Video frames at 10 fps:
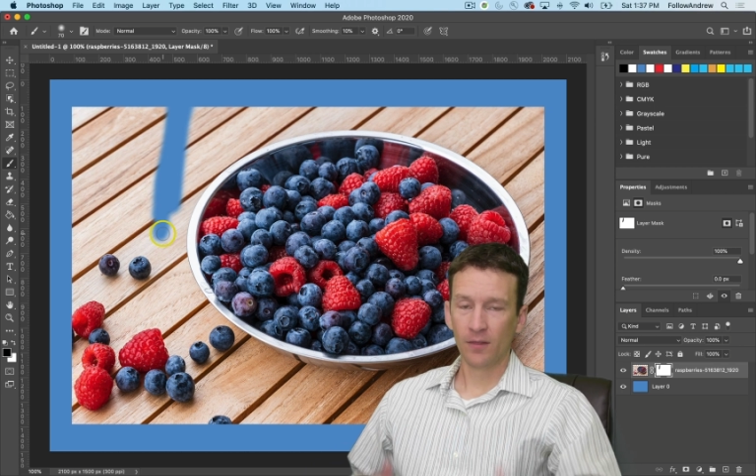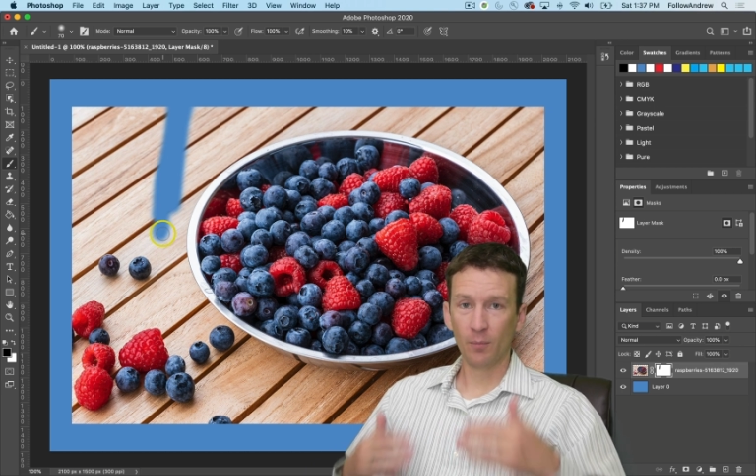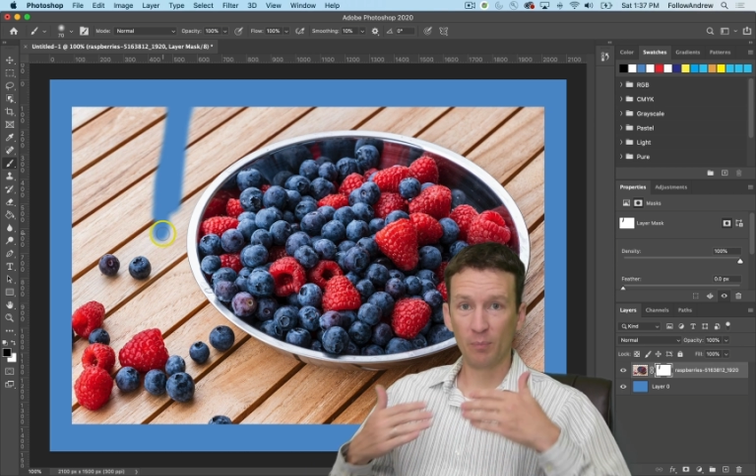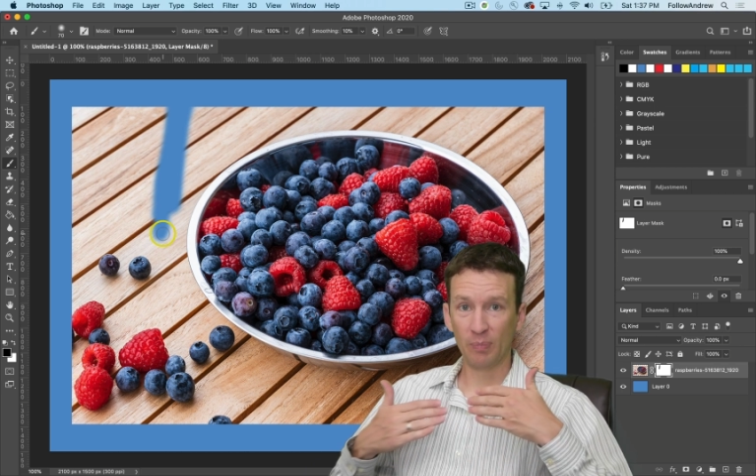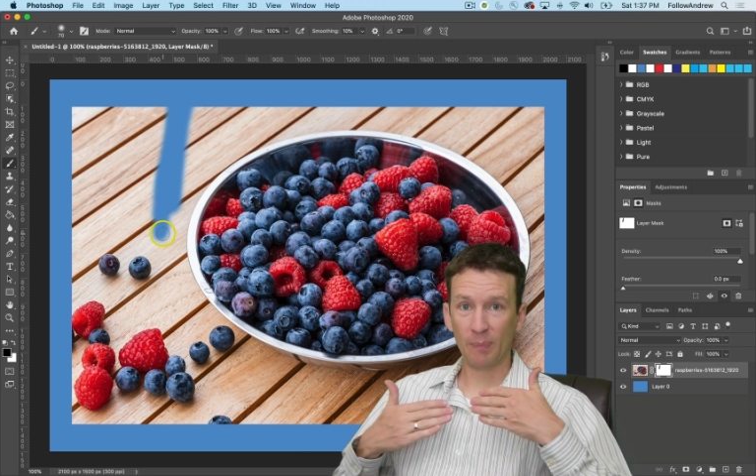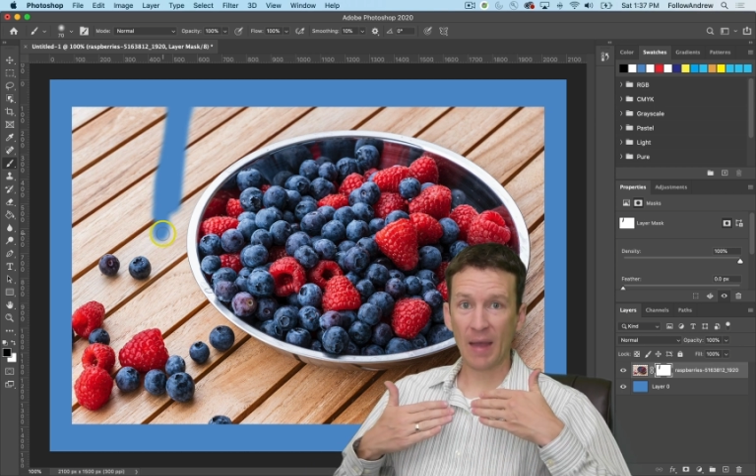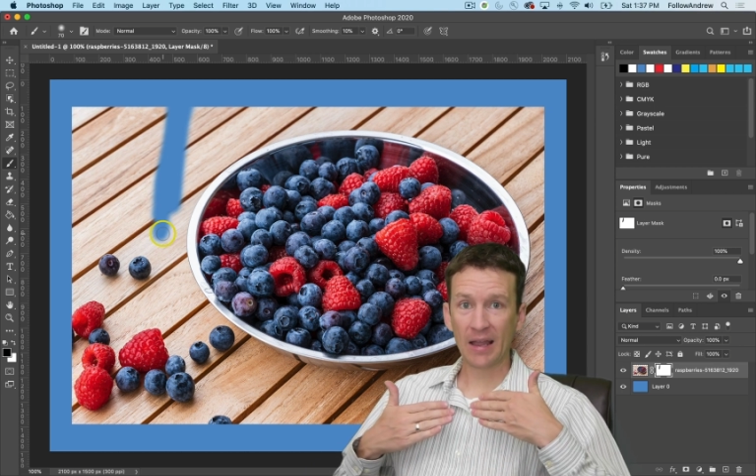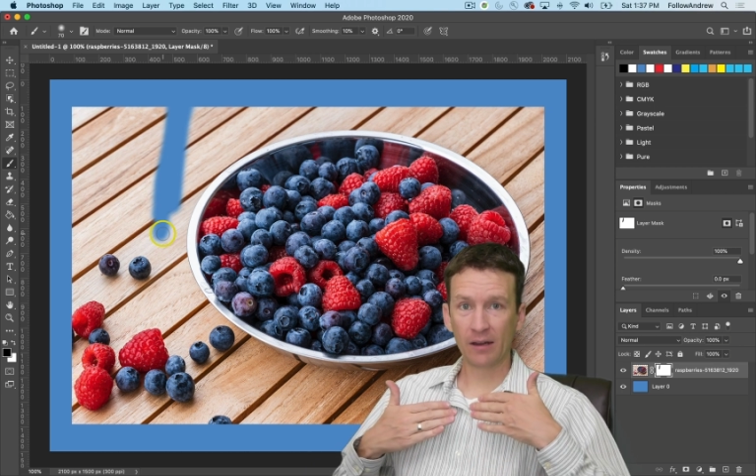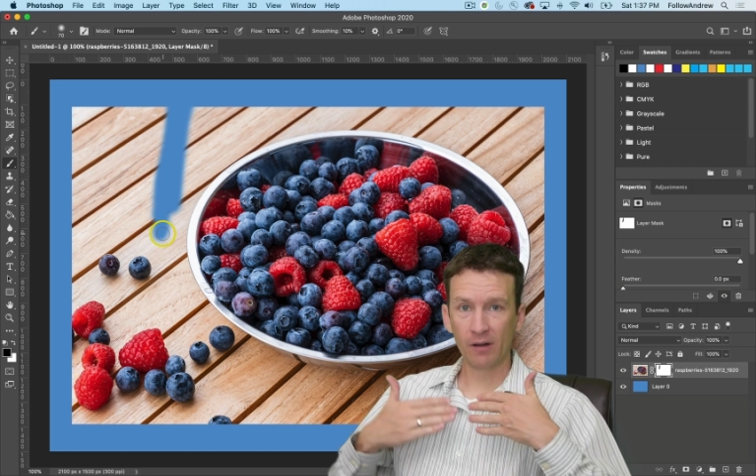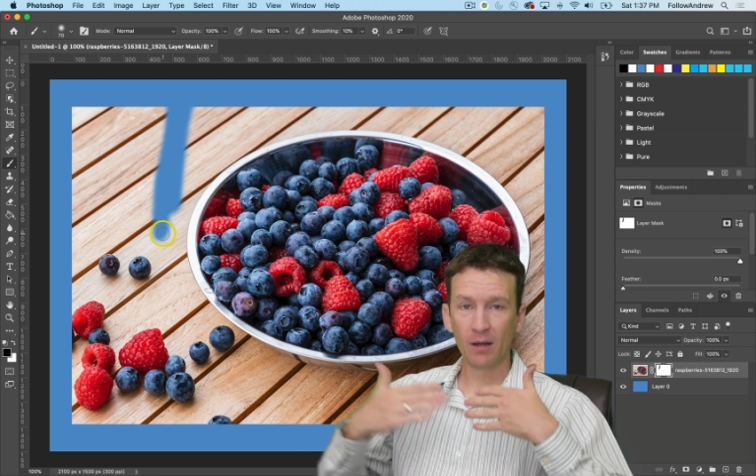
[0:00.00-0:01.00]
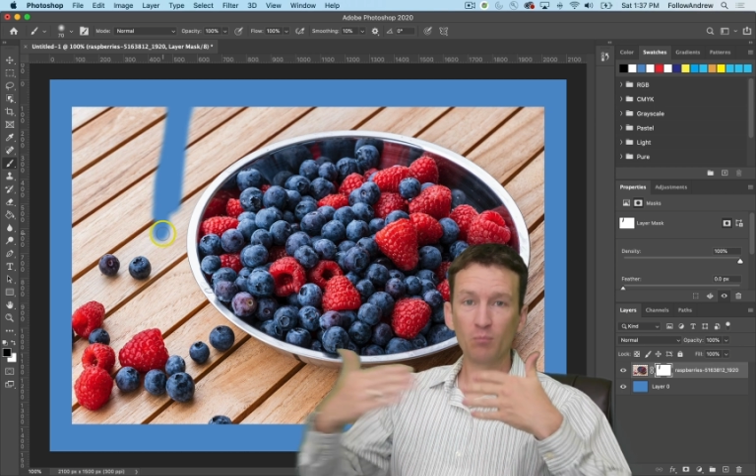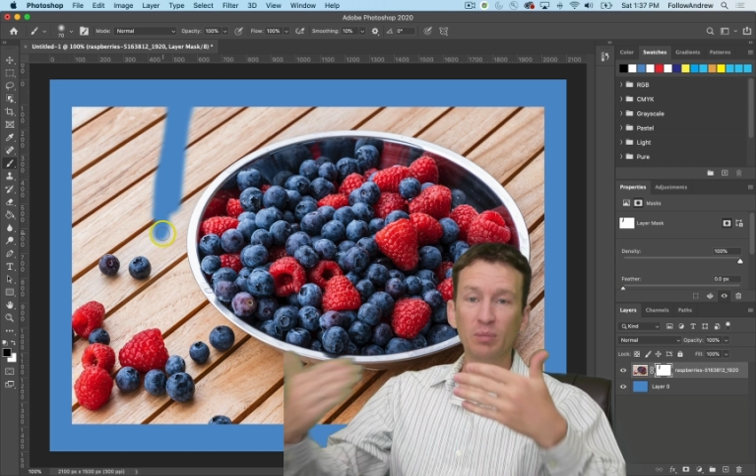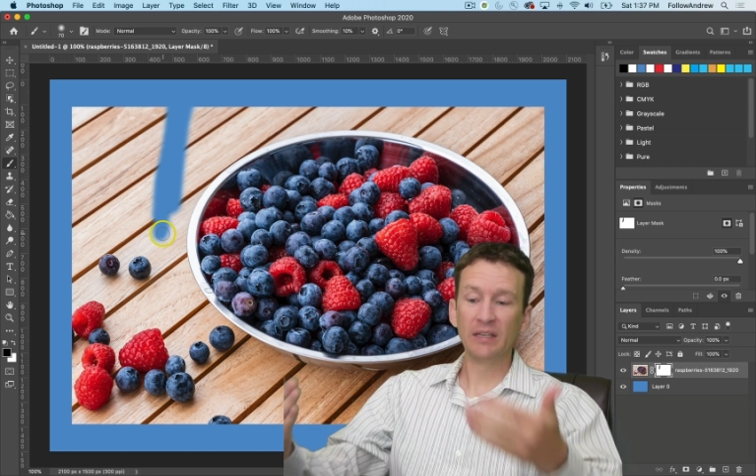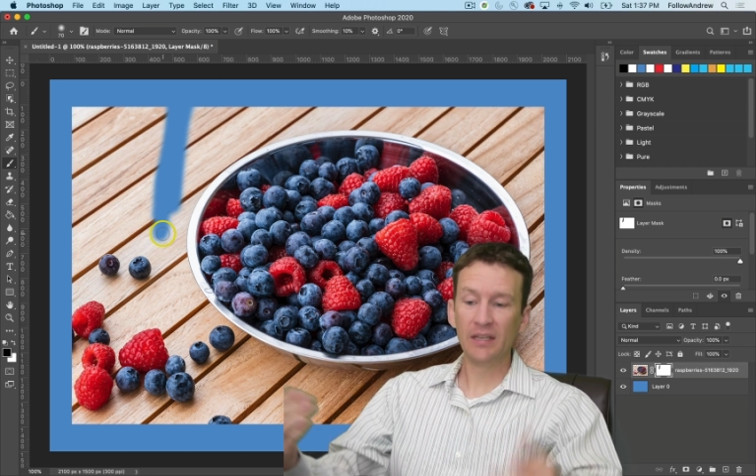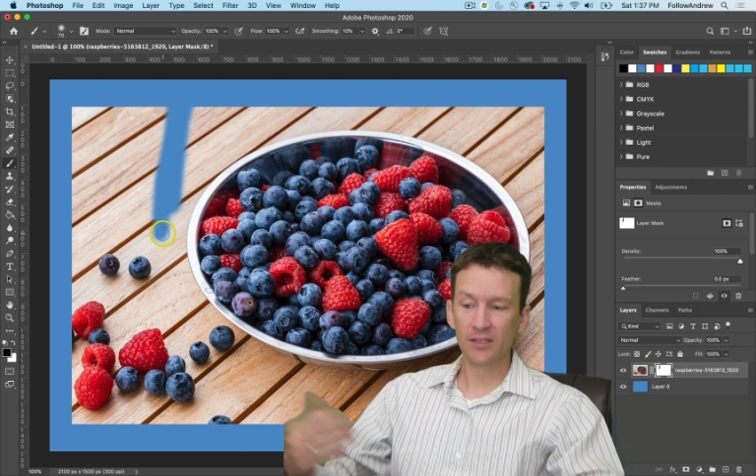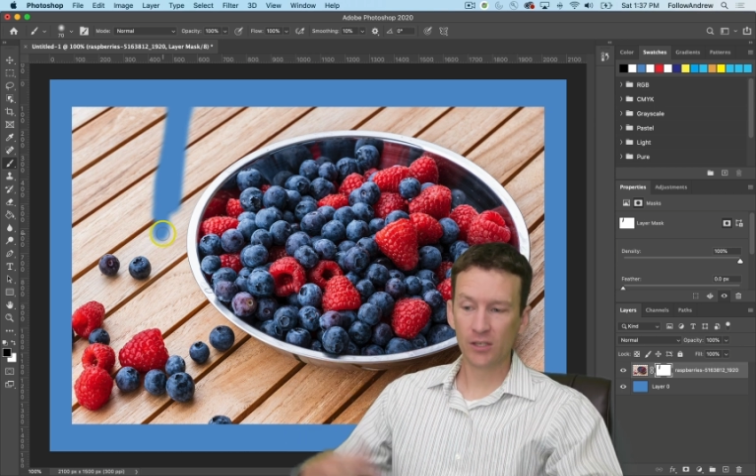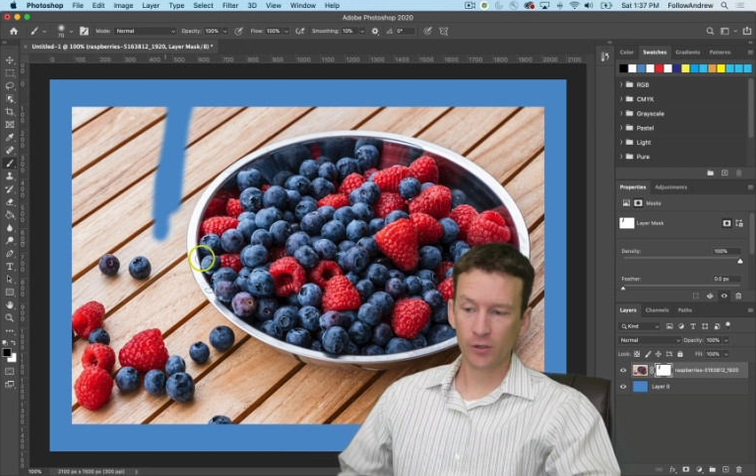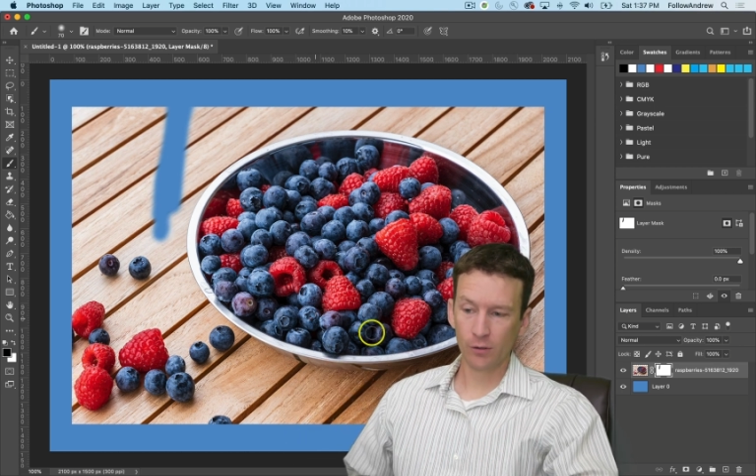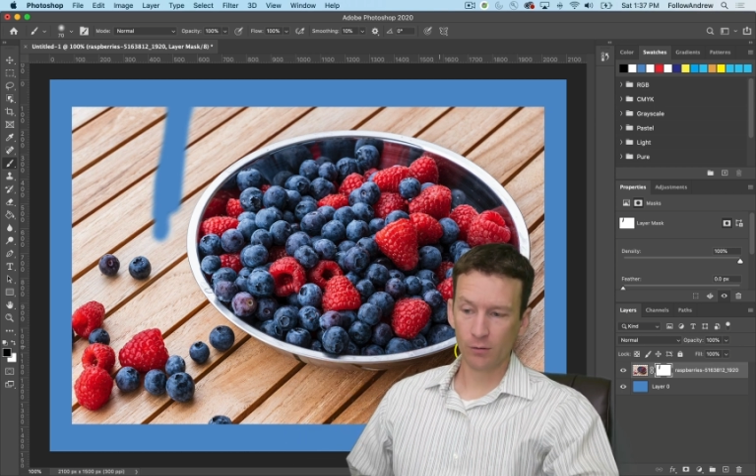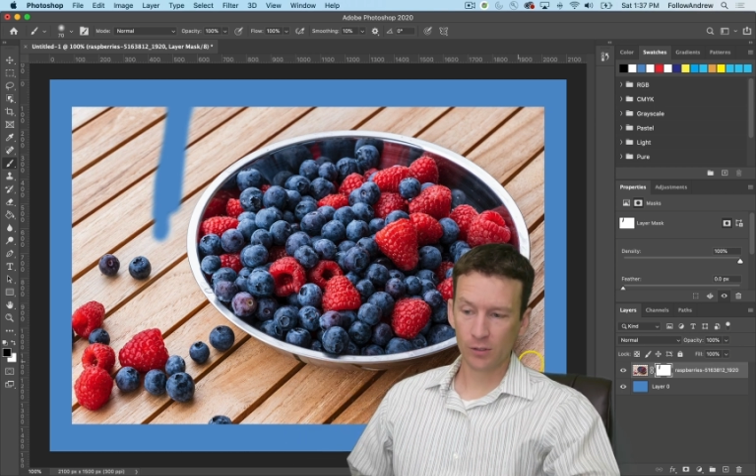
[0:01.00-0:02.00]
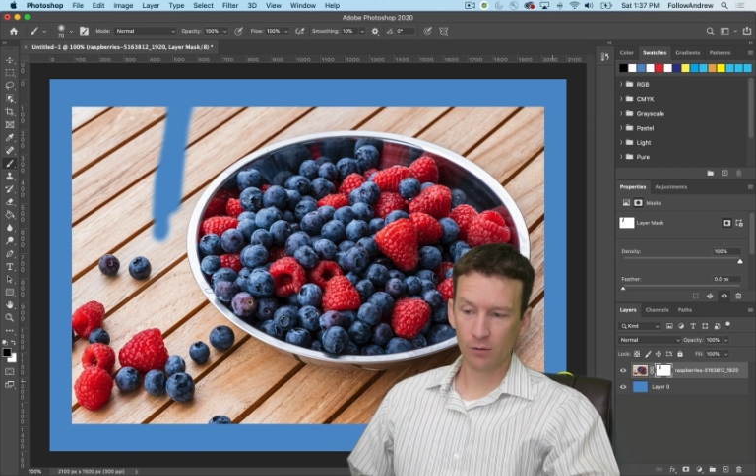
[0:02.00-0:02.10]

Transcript: the background bleeds through.